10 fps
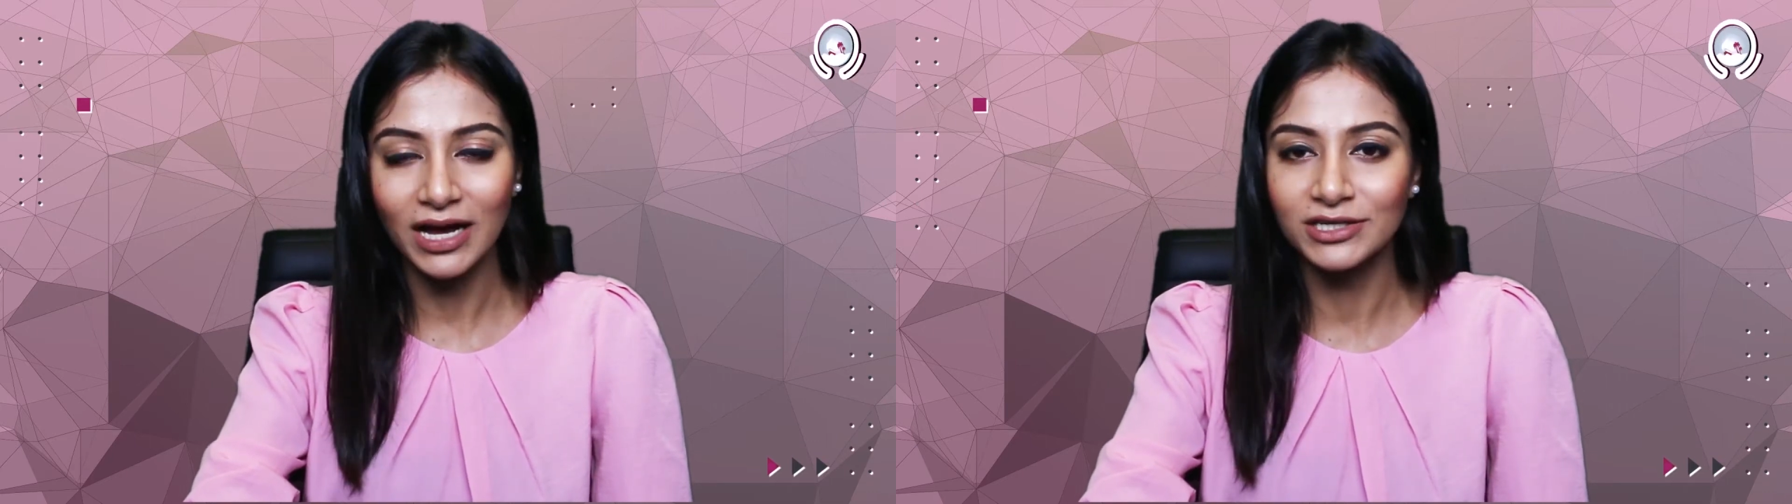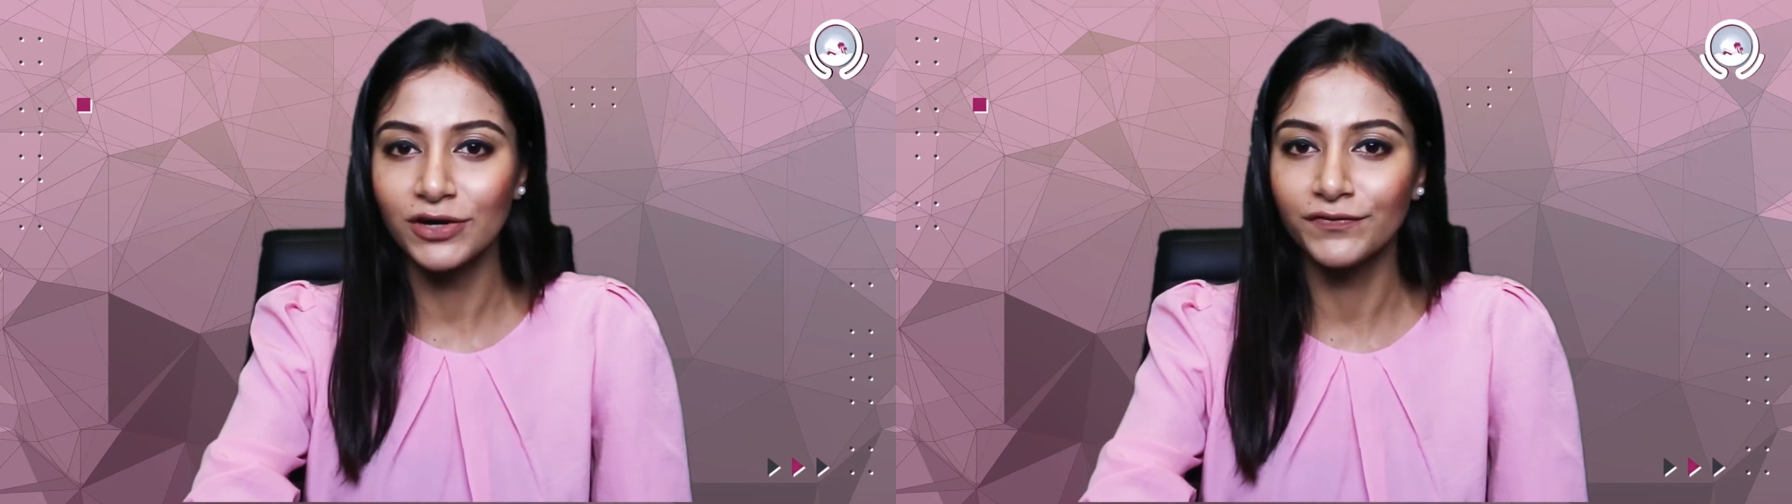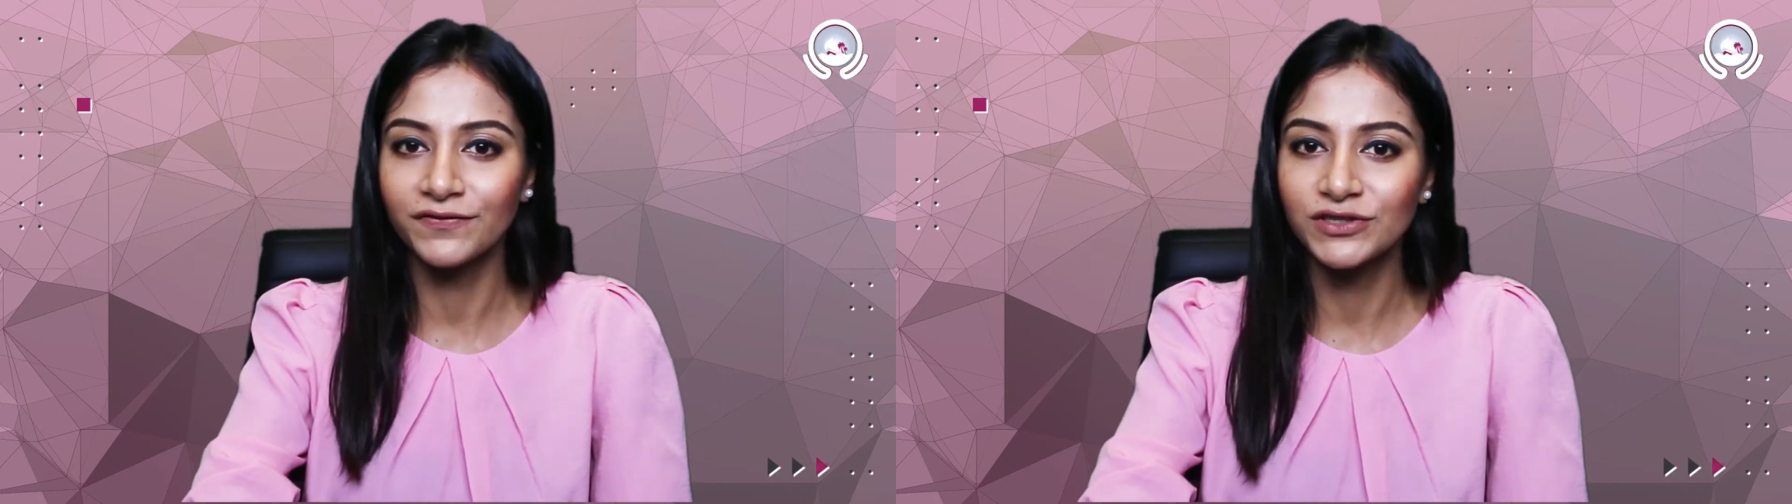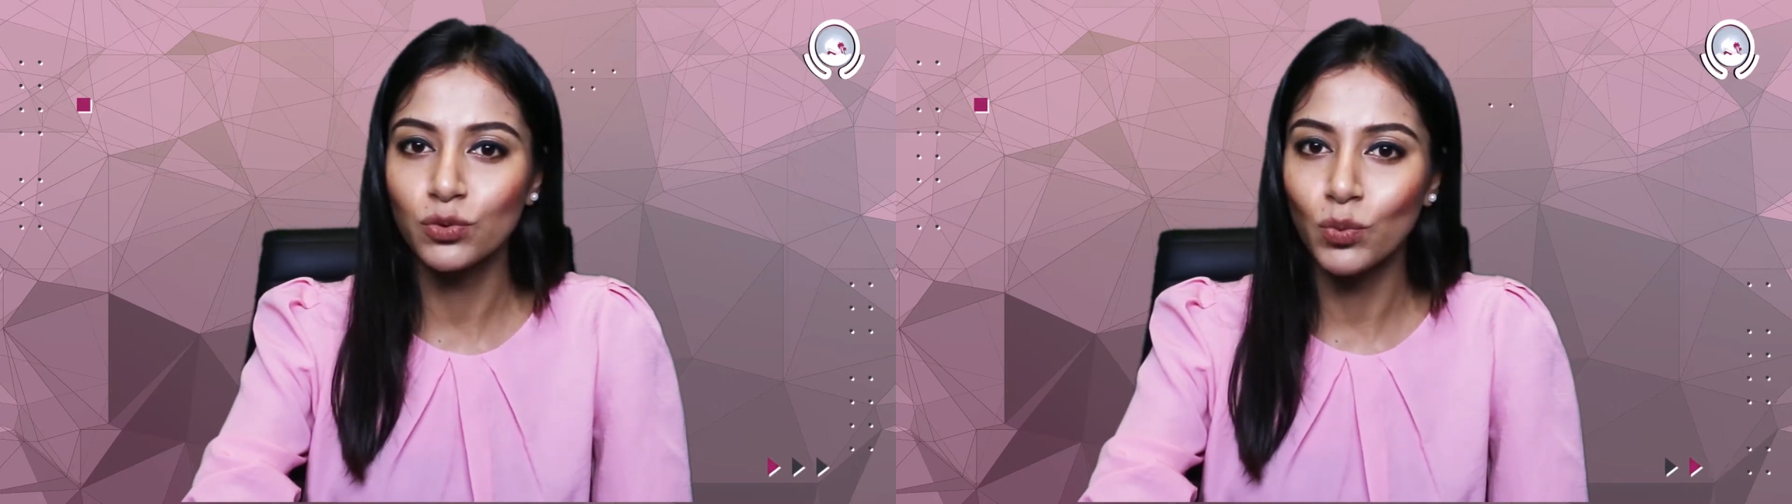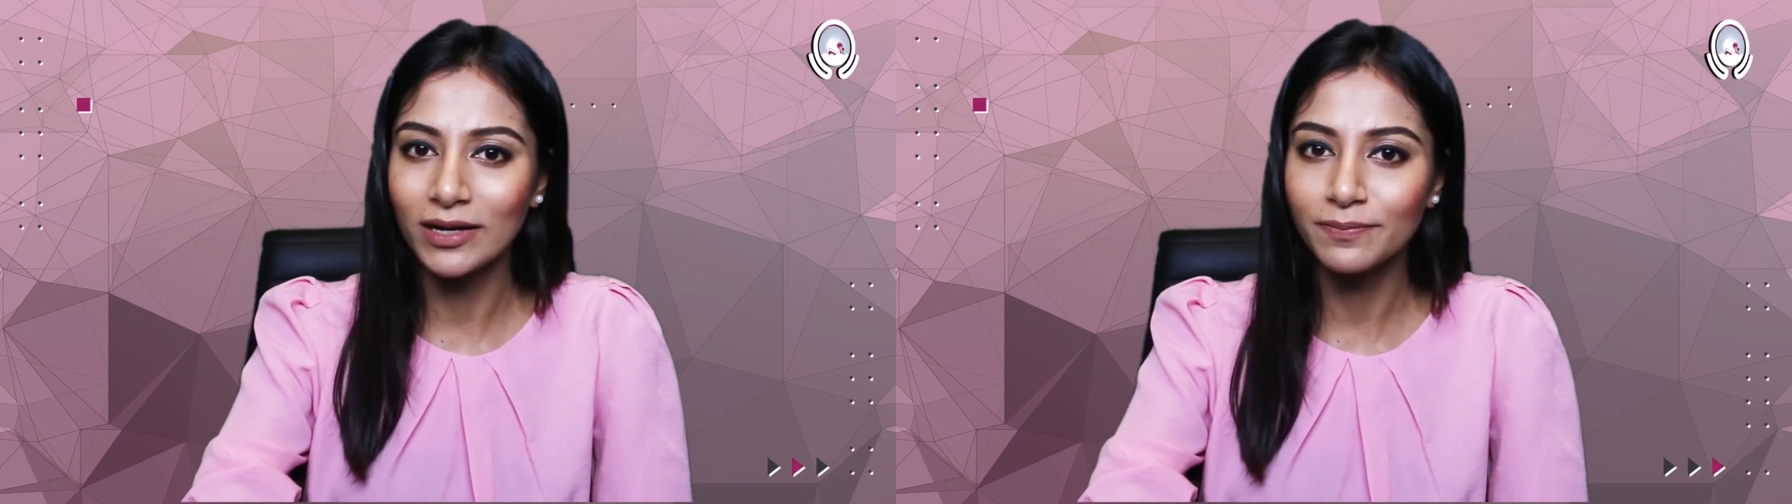under
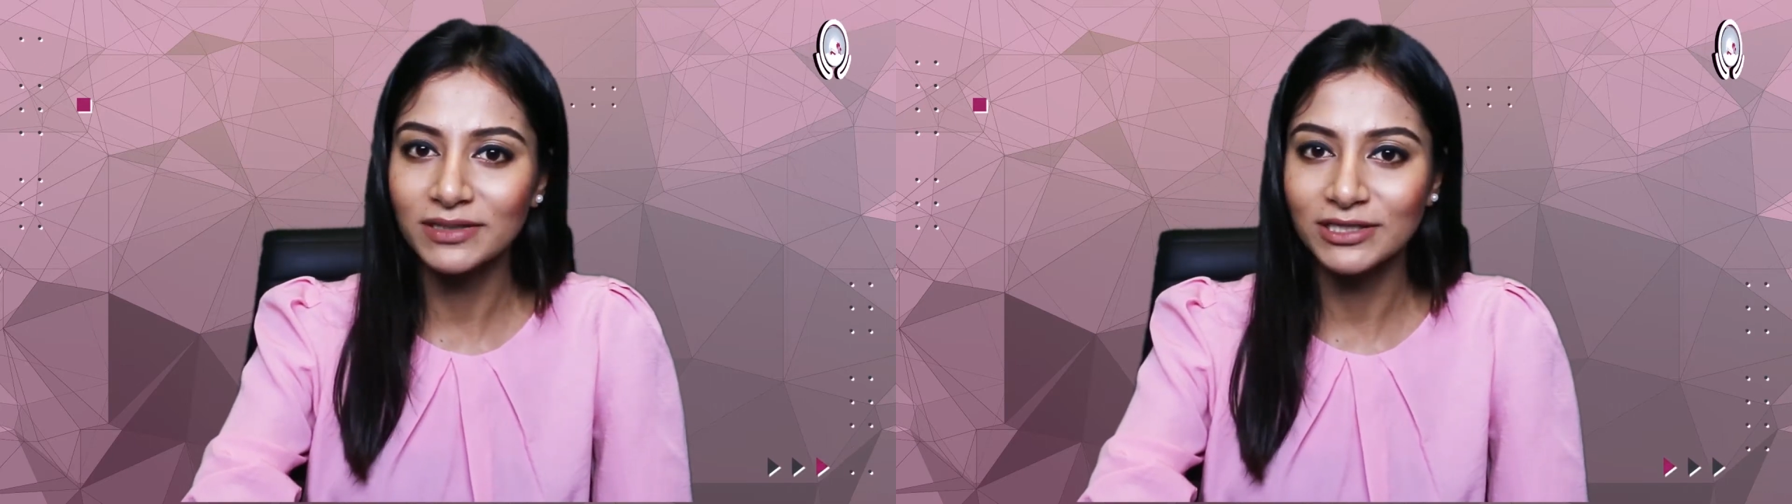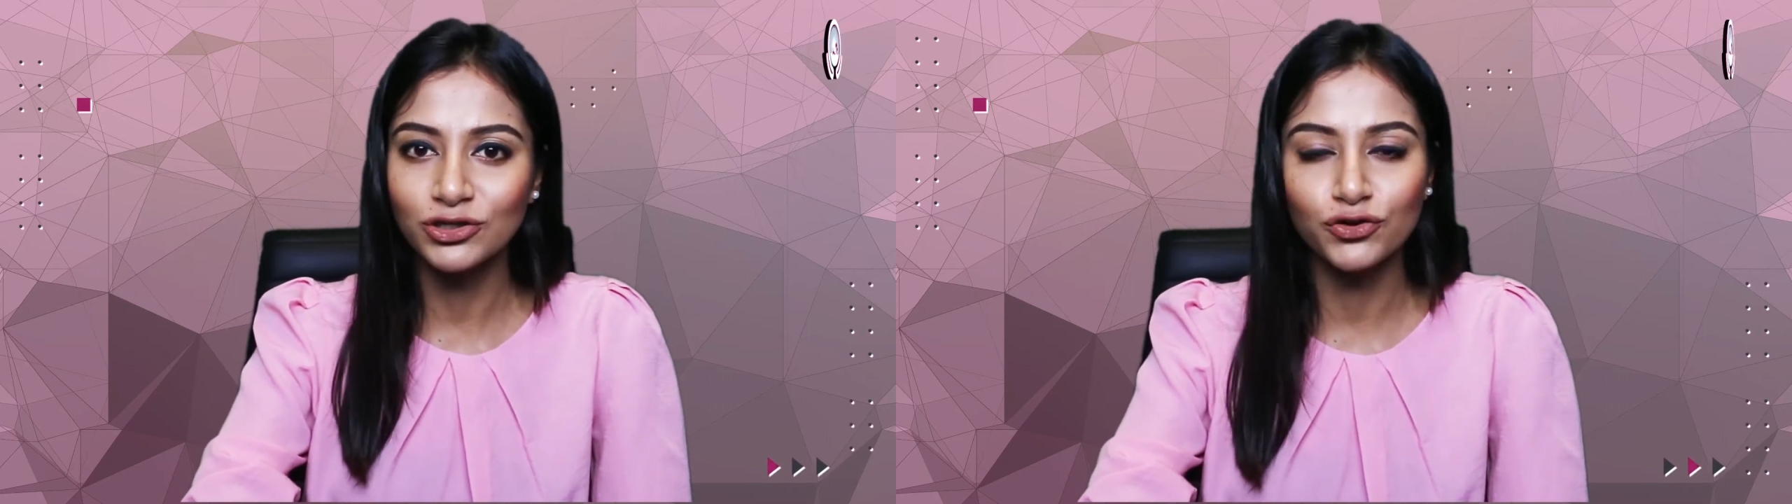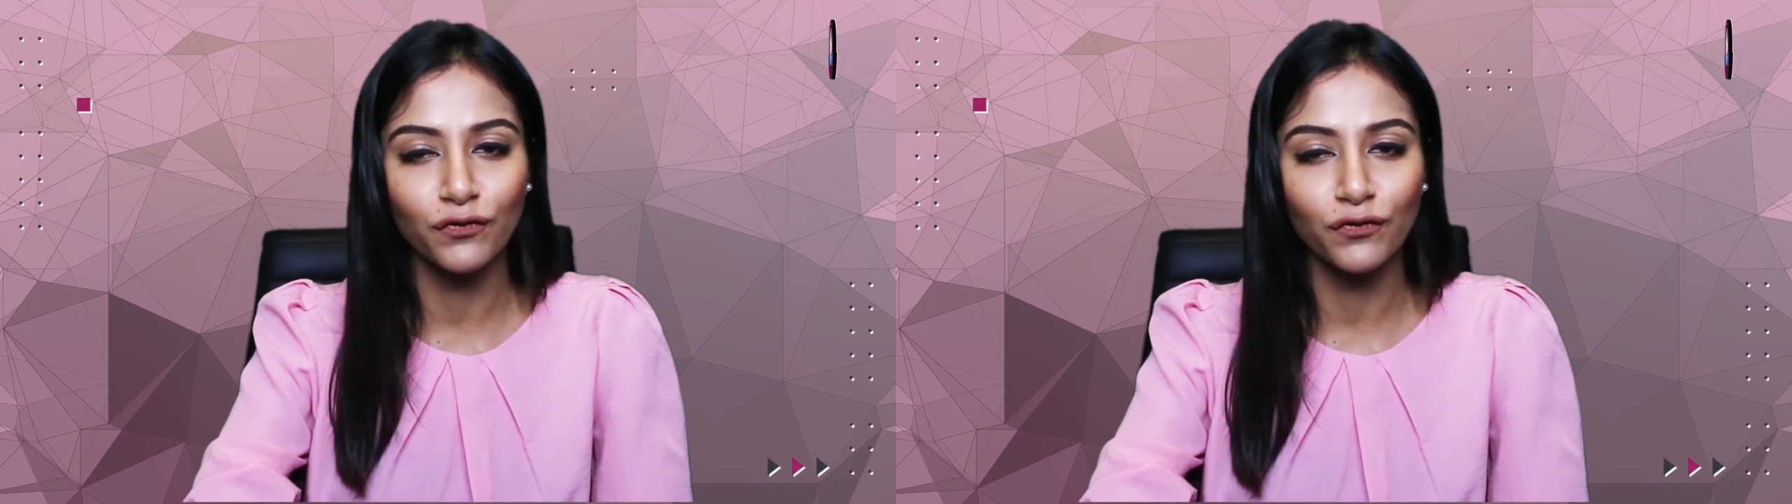51% to